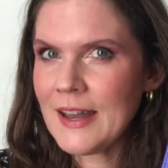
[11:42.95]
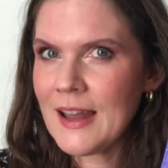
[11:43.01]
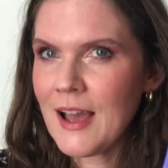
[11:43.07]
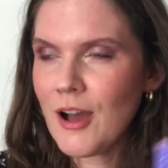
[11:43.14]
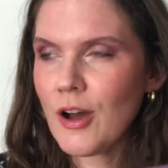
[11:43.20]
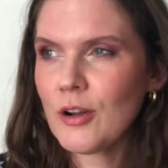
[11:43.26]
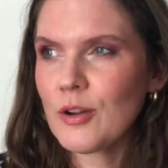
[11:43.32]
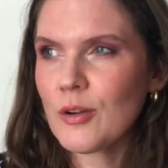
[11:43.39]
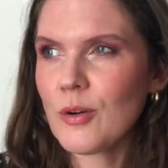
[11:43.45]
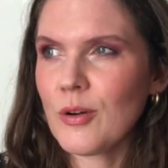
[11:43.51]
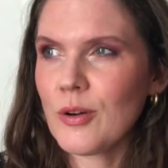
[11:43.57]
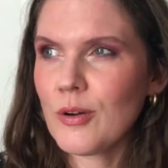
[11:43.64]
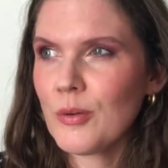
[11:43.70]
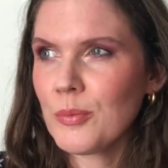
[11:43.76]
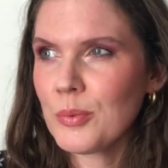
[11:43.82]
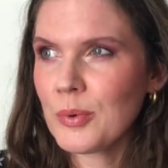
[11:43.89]
out
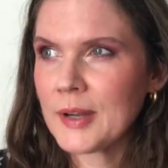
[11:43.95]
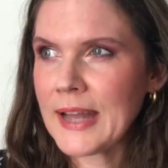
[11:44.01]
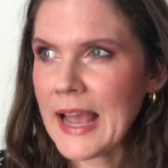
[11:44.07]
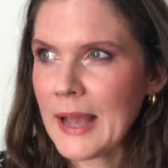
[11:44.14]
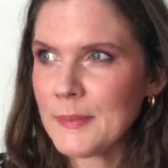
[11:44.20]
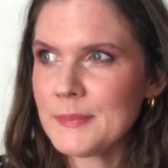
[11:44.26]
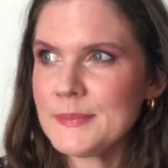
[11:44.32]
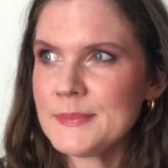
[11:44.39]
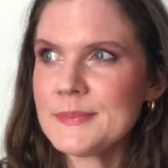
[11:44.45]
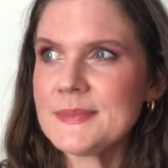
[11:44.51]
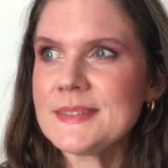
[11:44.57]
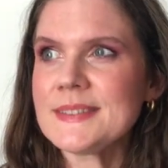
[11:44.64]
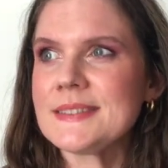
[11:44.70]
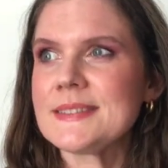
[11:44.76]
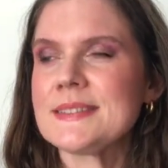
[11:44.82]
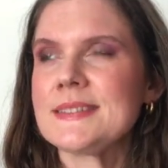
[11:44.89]
what
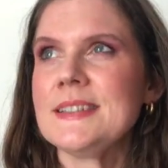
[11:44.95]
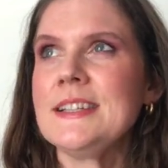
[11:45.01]
happens,